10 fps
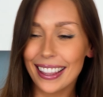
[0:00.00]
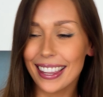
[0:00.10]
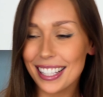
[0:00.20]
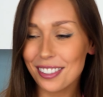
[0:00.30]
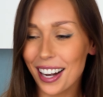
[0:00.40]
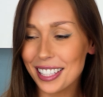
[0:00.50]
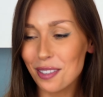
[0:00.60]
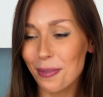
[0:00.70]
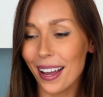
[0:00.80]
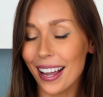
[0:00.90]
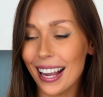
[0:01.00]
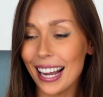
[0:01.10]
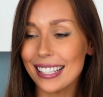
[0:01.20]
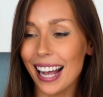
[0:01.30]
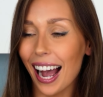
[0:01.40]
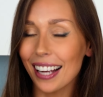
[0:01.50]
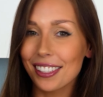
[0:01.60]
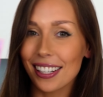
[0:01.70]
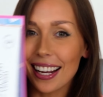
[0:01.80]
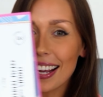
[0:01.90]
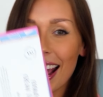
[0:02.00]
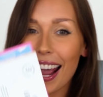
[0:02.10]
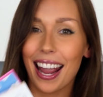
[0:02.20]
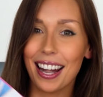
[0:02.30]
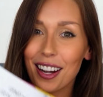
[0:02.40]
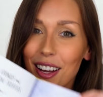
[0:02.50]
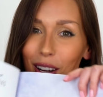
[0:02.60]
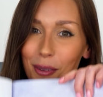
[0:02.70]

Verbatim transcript: this recipe is actually in